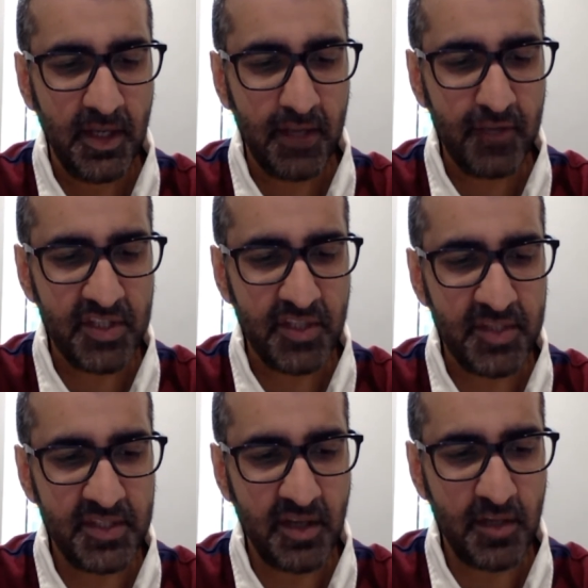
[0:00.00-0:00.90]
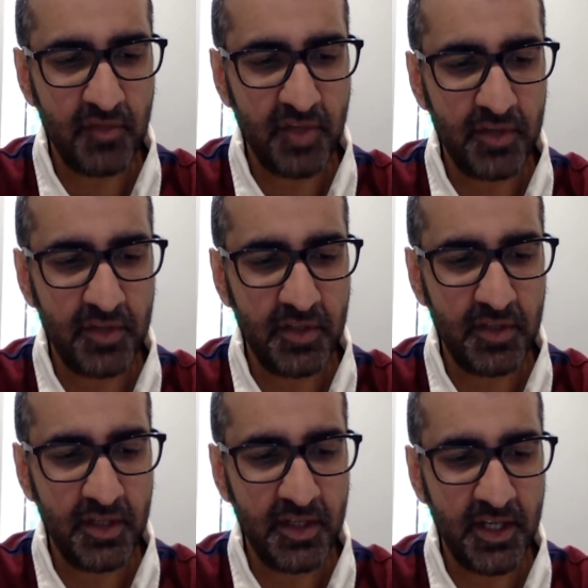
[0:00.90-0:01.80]
Harry slipped his arm around her
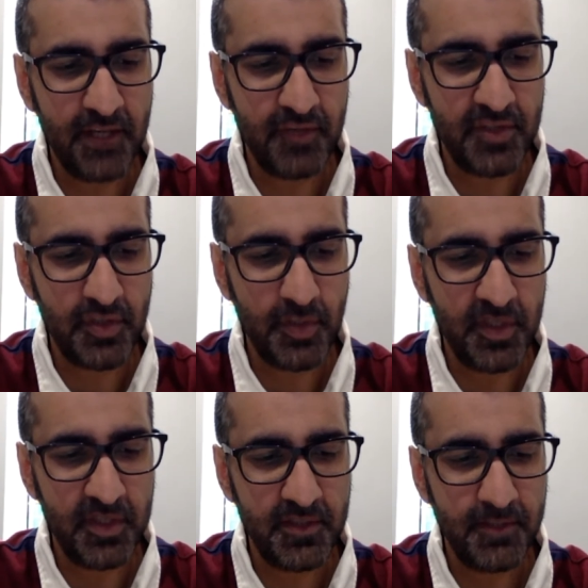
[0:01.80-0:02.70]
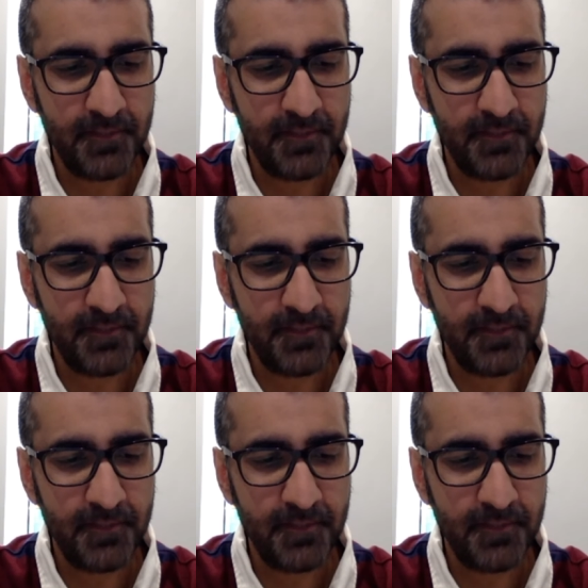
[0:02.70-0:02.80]
and gave her a squeeze.